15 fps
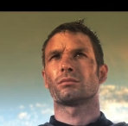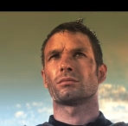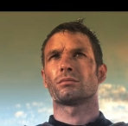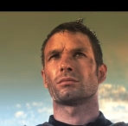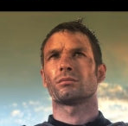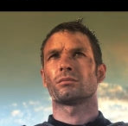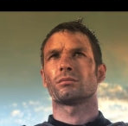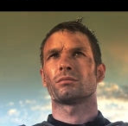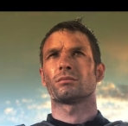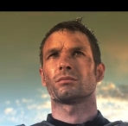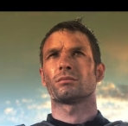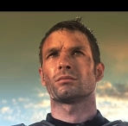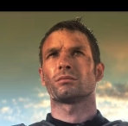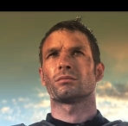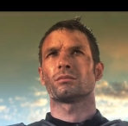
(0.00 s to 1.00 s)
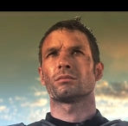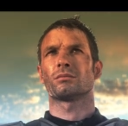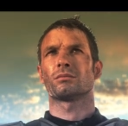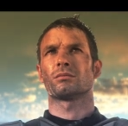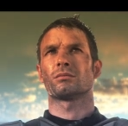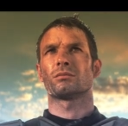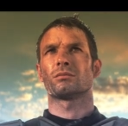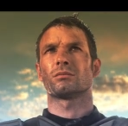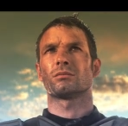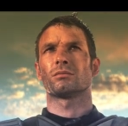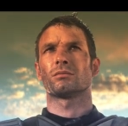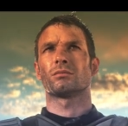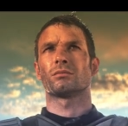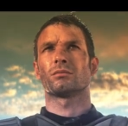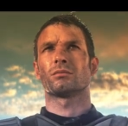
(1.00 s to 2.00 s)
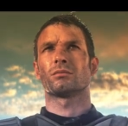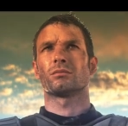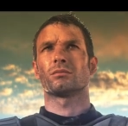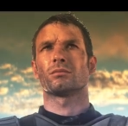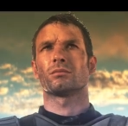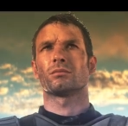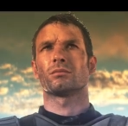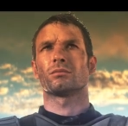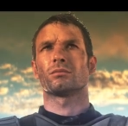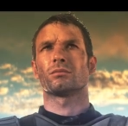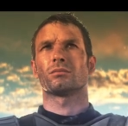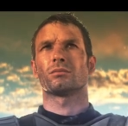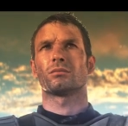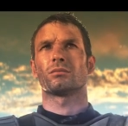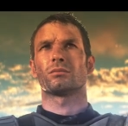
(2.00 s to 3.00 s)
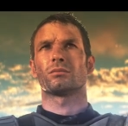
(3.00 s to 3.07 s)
Nobody speaks.